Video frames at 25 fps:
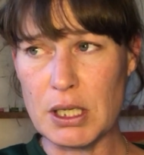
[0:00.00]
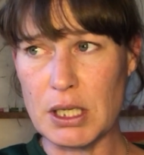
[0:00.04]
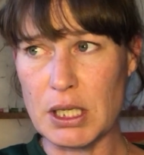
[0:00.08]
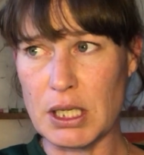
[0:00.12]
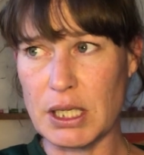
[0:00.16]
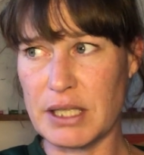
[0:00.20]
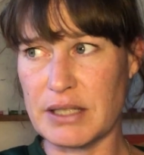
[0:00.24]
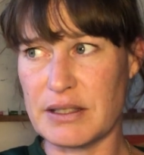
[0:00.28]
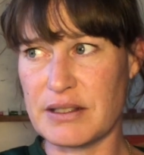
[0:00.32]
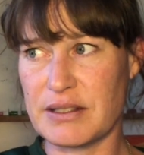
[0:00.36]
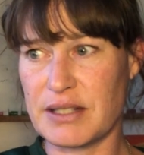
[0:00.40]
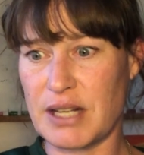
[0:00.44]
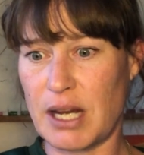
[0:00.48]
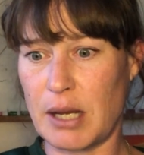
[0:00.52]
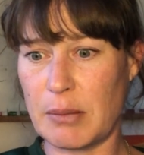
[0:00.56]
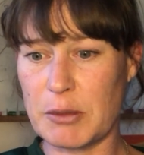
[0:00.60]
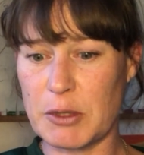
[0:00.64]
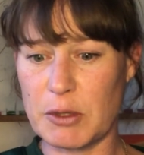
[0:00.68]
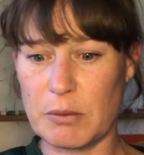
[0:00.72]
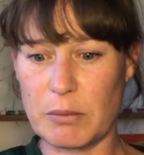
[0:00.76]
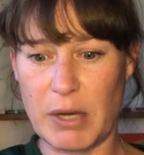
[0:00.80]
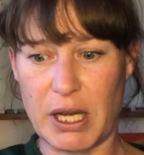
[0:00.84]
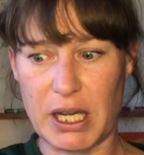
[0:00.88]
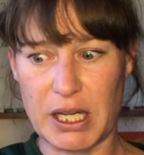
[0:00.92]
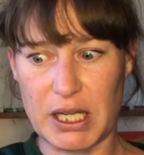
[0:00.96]
It's
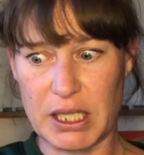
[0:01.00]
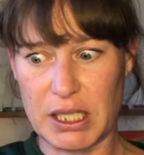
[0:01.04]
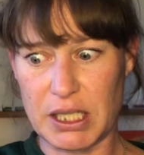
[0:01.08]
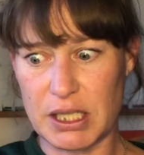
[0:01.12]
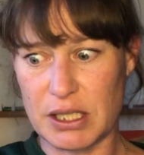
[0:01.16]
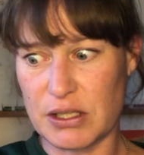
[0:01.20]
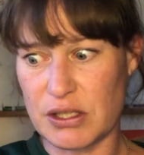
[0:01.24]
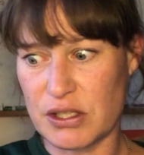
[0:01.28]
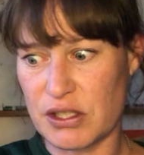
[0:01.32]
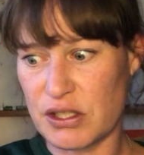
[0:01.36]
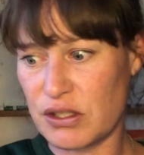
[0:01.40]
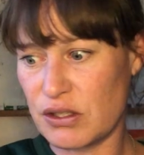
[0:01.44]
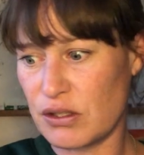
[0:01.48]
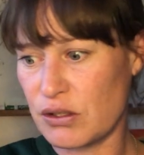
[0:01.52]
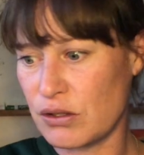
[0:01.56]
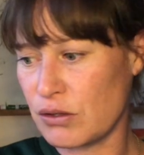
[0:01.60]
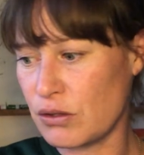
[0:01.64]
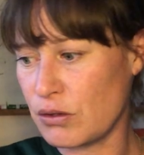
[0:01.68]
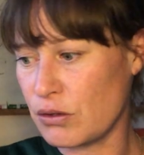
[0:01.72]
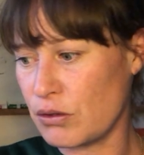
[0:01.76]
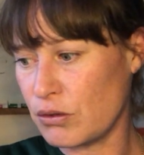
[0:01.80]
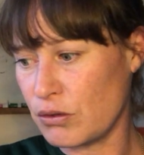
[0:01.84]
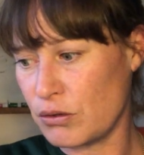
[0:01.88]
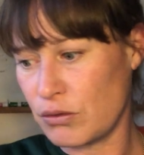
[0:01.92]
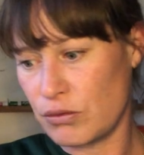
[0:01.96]
tapping back
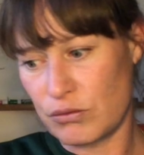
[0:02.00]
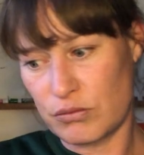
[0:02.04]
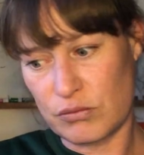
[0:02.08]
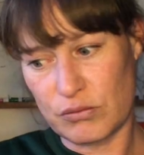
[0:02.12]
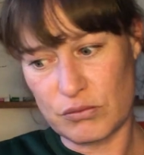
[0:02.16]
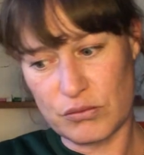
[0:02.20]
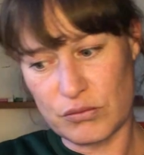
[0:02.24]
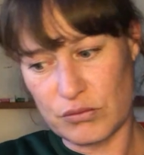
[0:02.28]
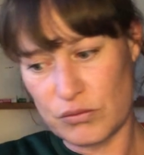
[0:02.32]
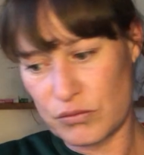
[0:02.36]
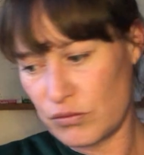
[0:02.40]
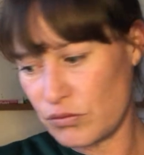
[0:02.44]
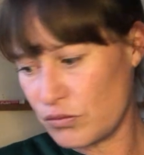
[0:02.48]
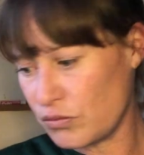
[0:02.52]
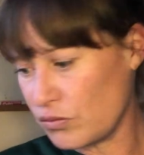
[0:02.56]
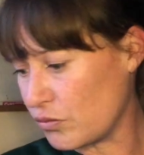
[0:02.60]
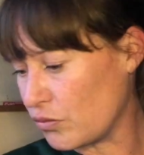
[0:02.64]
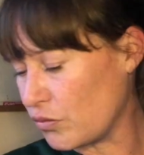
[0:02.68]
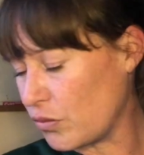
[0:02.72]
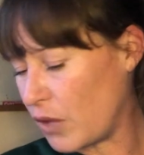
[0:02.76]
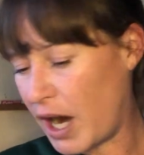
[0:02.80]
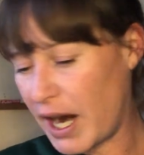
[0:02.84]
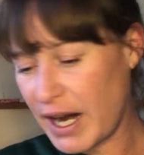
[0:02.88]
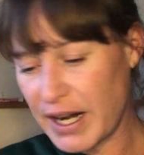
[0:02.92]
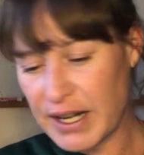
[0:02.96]
into
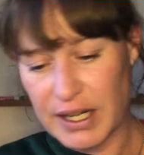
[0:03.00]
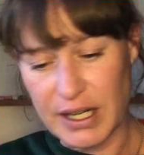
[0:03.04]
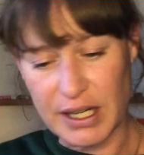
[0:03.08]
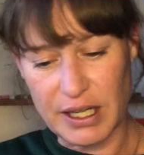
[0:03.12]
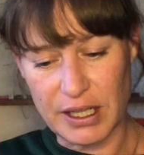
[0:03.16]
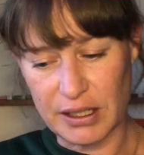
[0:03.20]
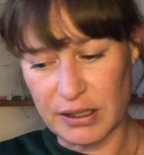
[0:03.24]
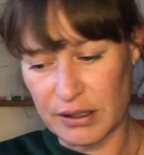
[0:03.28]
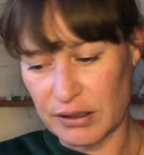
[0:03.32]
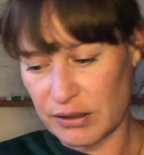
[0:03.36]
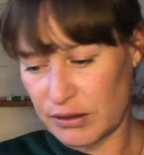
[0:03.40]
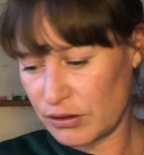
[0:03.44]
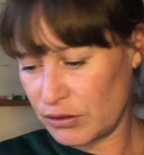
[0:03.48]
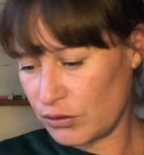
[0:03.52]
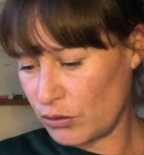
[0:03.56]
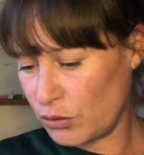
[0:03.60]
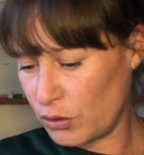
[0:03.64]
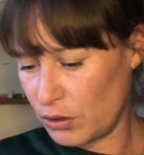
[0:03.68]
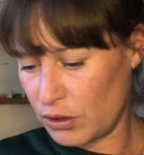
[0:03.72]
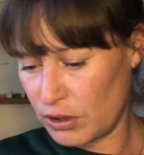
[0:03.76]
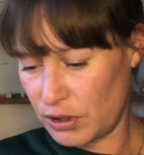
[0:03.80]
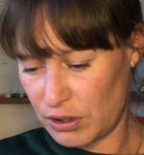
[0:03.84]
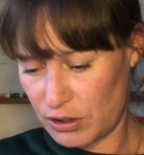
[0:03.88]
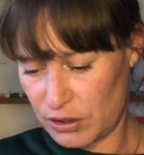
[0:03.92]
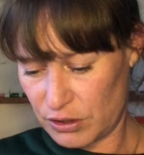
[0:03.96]
writing
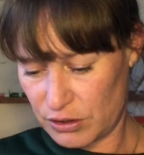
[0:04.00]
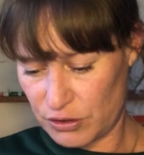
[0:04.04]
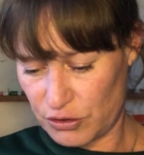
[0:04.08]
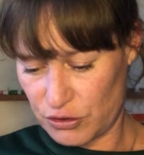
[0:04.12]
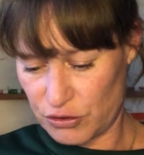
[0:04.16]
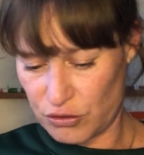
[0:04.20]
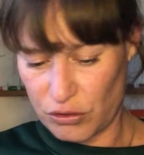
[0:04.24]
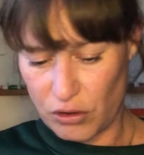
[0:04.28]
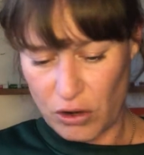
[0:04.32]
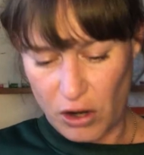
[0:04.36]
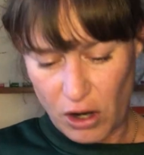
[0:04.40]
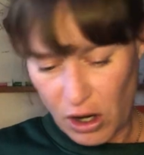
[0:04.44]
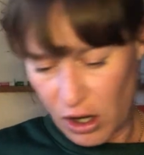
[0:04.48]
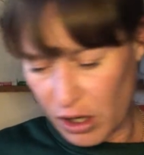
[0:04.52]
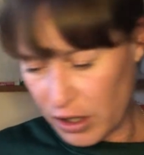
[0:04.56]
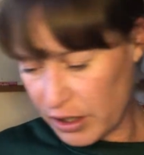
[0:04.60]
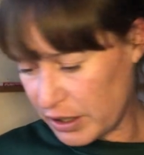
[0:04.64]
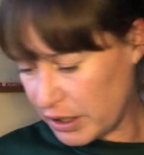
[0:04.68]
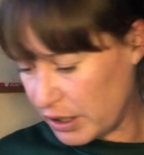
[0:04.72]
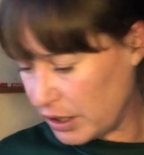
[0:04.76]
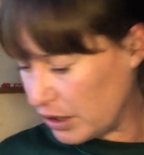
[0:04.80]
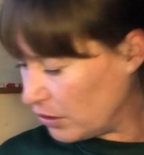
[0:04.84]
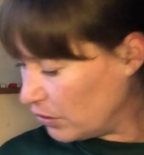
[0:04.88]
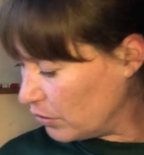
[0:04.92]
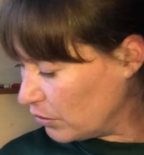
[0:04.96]
or
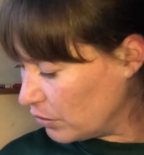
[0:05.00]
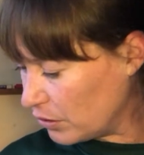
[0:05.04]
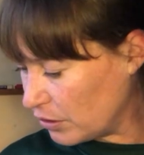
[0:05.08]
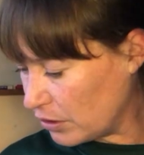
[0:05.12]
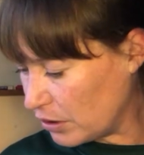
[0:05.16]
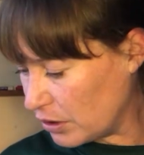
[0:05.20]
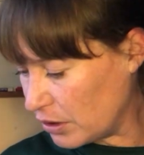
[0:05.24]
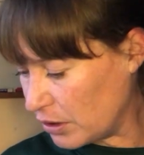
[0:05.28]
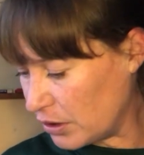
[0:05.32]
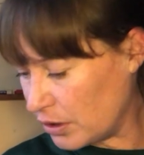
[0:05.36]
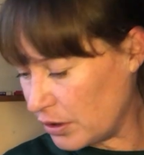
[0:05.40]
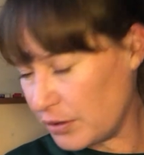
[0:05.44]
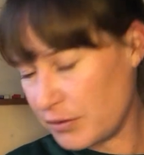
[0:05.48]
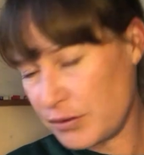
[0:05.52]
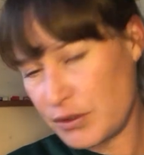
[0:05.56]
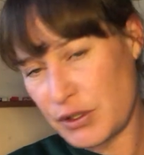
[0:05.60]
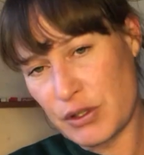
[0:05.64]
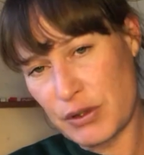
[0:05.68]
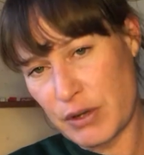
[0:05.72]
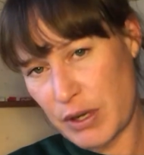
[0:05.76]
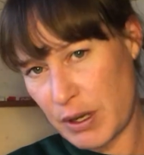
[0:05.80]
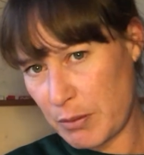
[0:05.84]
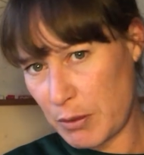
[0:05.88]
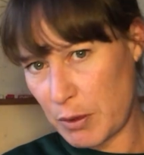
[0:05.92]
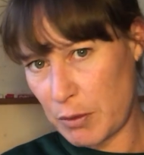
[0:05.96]
drawing, or, you
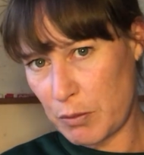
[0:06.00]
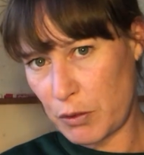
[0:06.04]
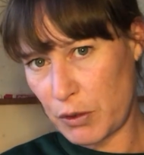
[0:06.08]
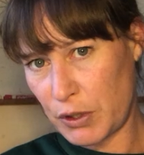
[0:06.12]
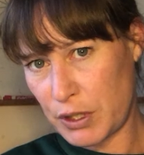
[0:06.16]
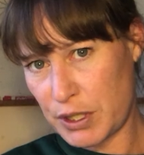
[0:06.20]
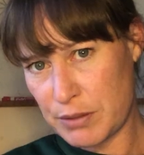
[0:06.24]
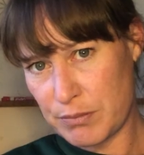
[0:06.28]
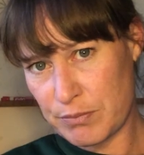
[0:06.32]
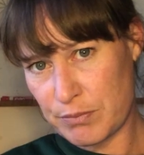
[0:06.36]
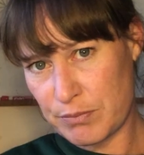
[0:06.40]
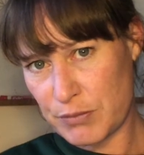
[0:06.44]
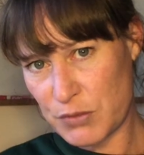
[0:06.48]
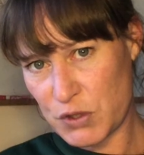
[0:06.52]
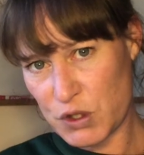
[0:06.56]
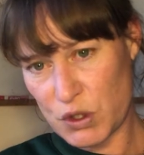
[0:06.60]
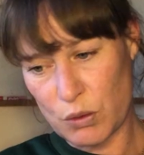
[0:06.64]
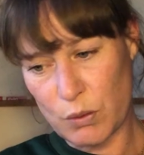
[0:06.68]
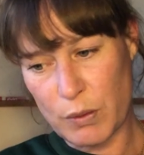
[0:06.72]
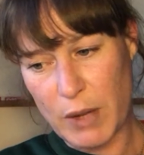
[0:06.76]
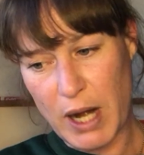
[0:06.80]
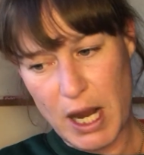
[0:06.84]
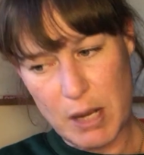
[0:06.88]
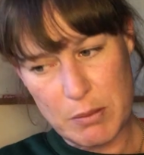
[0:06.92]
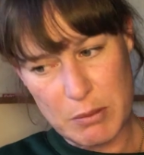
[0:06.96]
get my point,
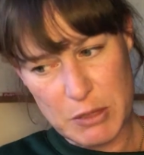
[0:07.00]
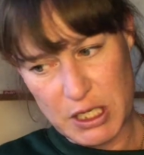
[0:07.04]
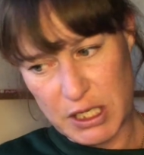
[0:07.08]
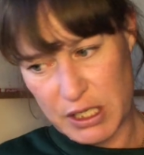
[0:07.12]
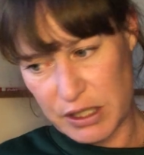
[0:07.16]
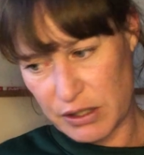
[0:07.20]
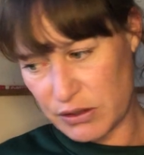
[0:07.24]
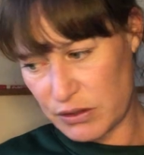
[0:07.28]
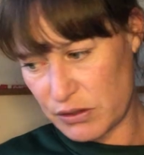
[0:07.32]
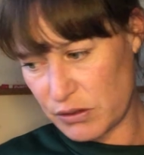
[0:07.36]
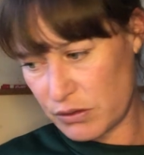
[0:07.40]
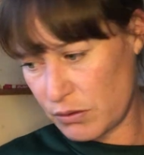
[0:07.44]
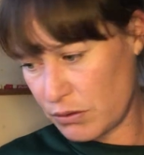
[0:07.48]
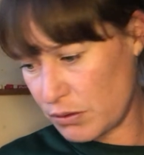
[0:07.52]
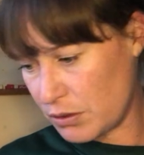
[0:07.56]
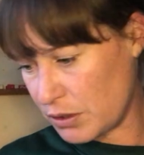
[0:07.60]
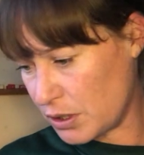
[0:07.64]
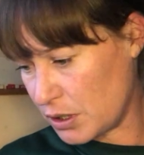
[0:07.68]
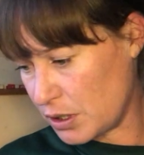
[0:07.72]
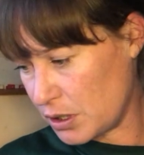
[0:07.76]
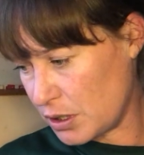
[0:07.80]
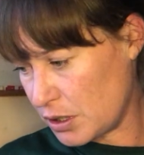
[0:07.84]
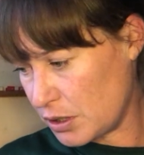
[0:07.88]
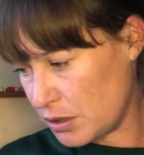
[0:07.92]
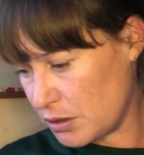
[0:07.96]
ceramics
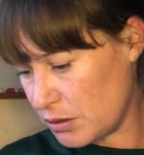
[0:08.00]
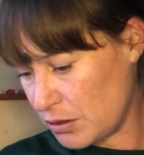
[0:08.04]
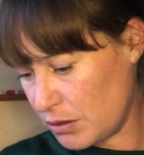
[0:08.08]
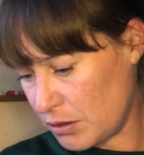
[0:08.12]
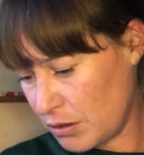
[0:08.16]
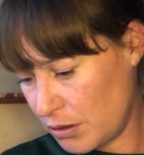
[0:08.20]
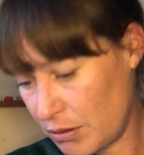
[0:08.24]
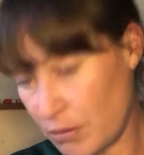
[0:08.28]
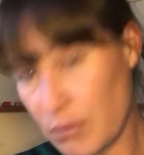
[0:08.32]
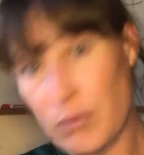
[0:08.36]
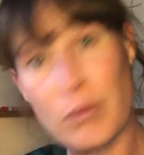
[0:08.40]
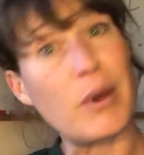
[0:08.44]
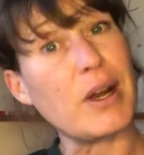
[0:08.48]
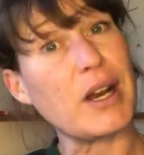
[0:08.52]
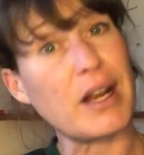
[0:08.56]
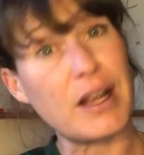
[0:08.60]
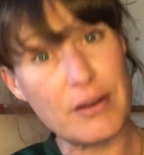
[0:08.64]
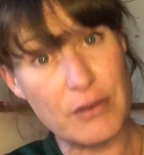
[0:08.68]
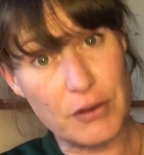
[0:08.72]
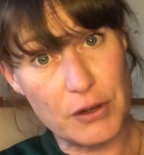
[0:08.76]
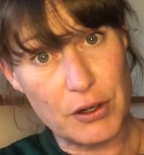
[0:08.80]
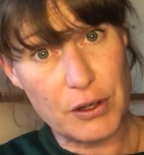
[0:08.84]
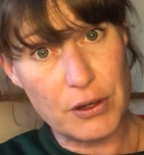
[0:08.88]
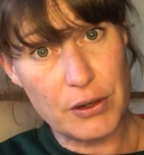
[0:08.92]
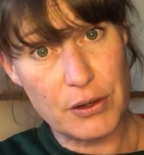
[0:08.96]
or
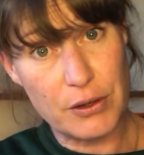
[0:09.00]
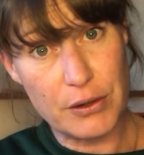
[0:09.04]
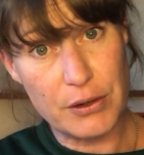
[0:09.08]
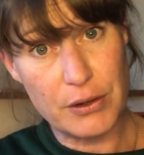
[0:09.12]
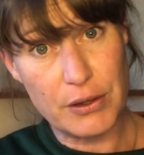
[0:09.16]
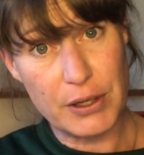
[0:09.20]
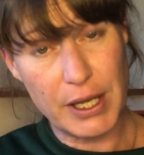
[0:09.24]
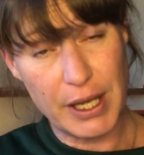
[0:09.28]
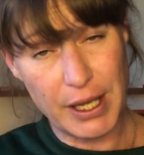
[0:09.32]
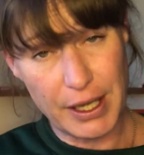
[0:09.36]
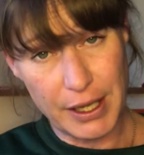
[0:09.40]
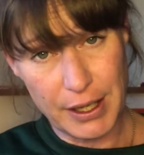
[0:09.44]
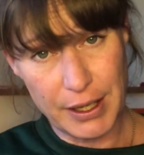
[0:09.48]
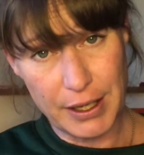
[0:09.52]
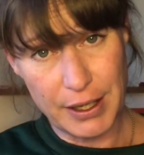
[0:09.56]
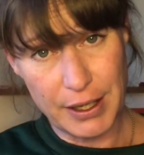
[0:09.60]
whatever, okay?